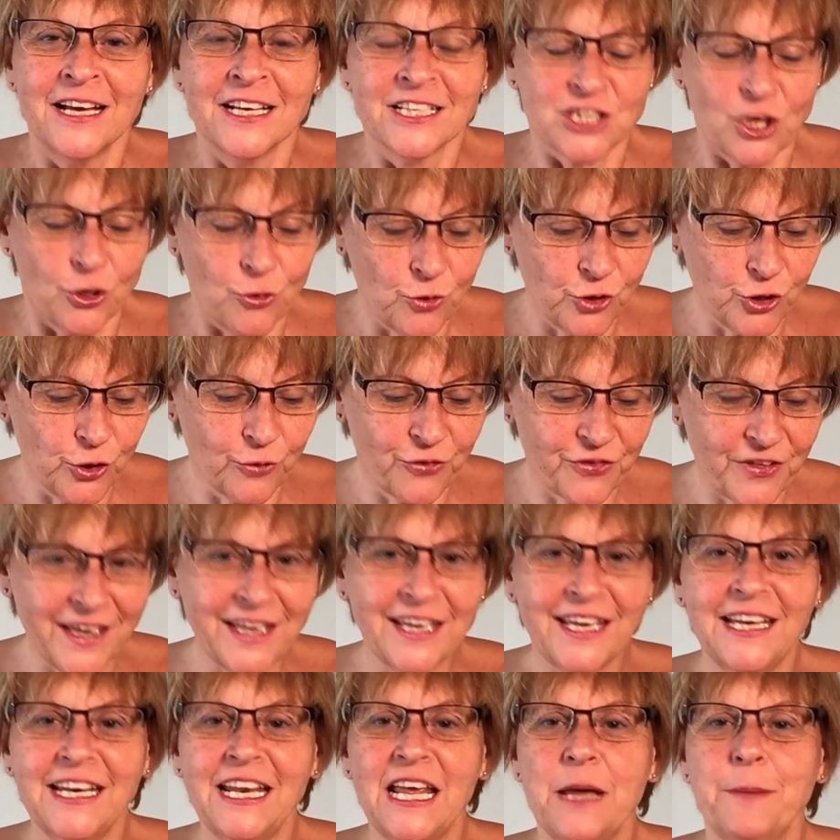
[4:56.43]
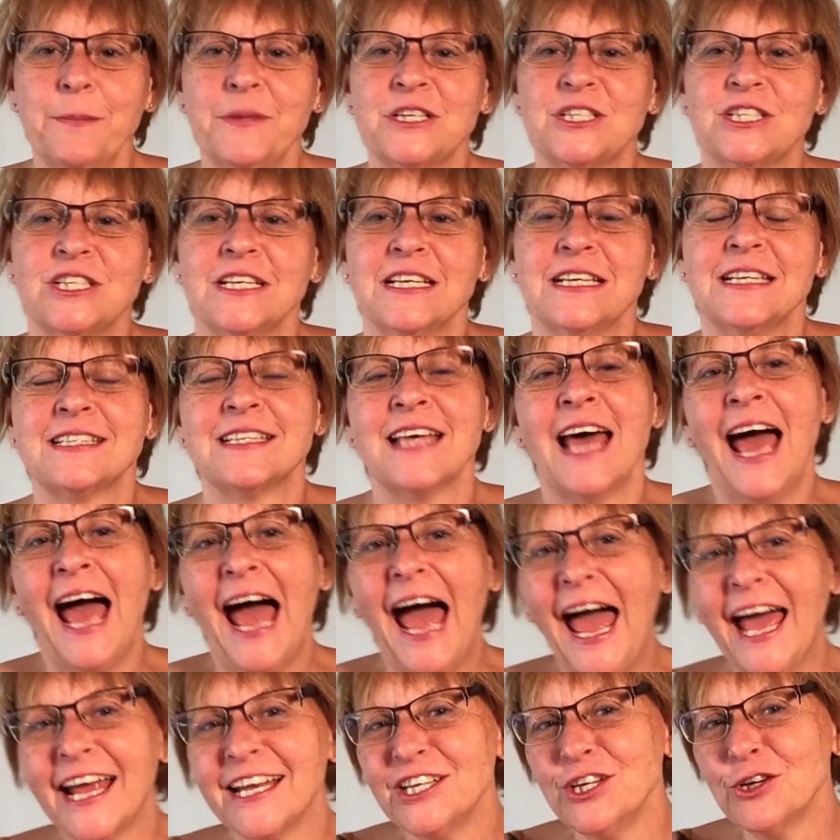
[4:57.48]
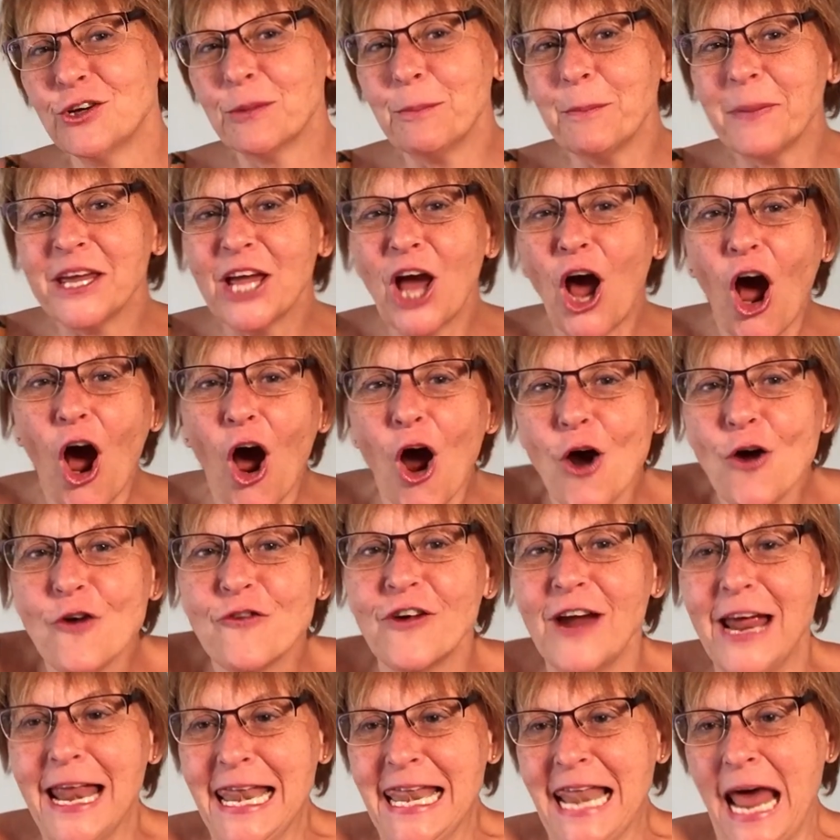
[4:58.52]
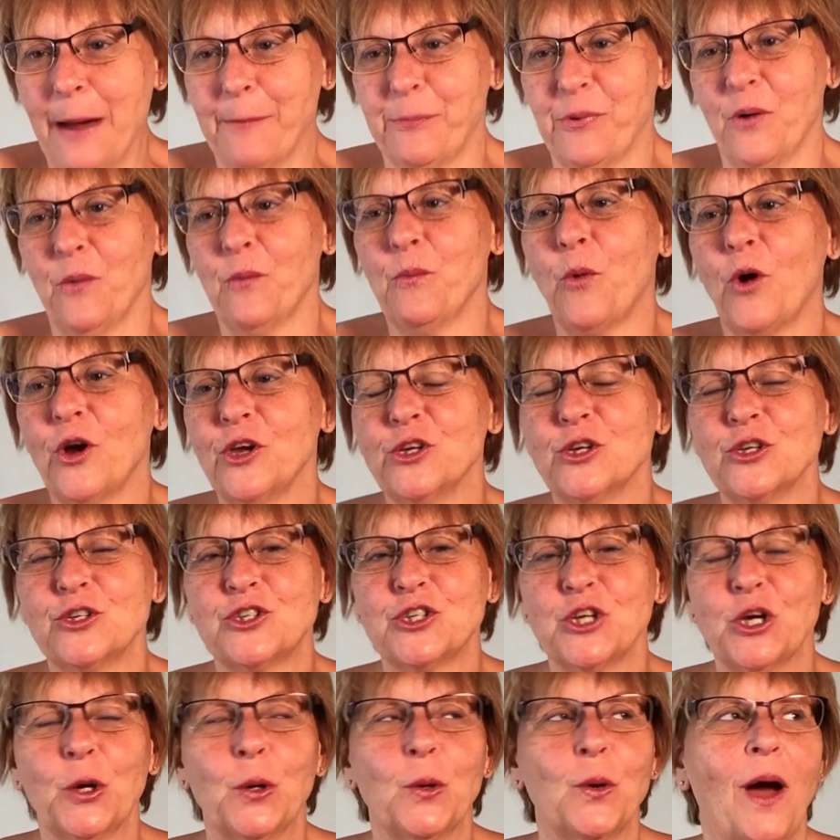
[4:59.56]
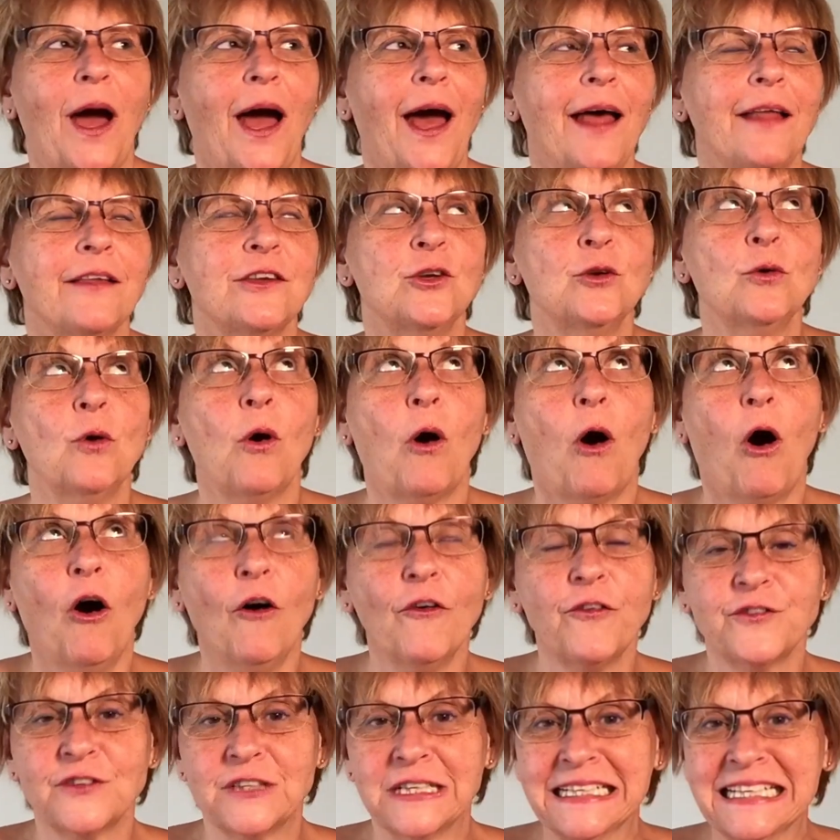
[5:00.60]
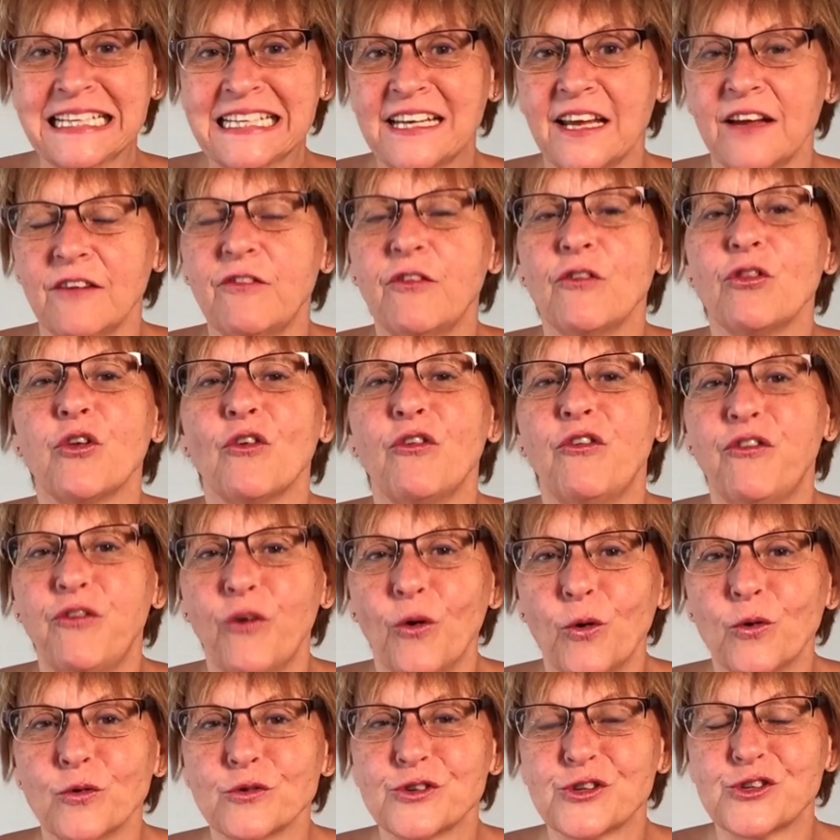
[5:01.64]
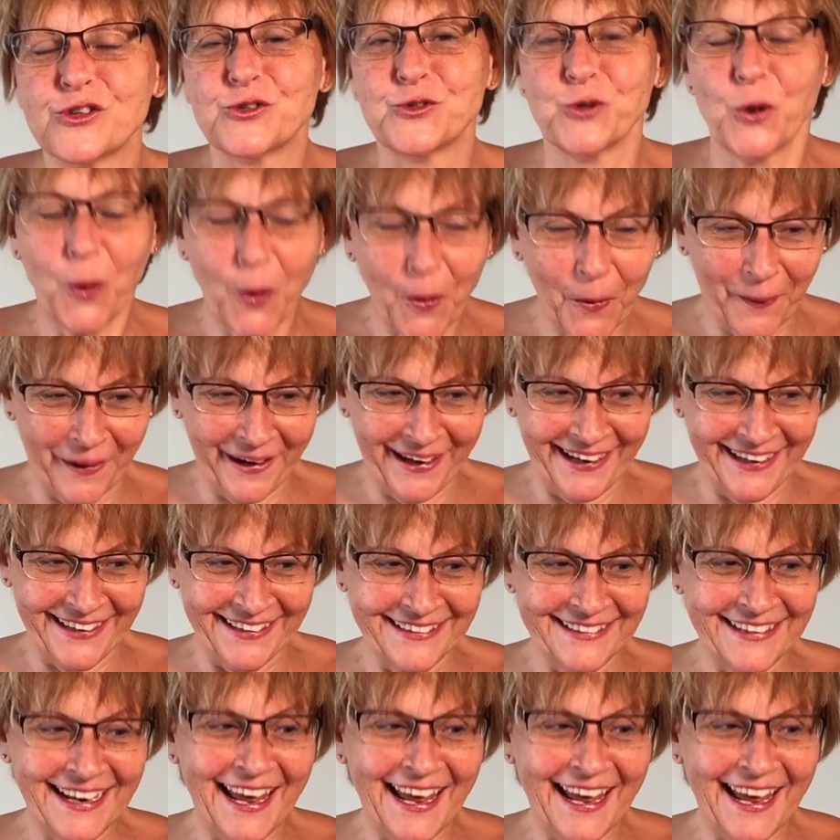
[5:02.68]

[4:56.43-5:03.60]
So you think in images and you can be over elaborate in what you do, and you often give the full story.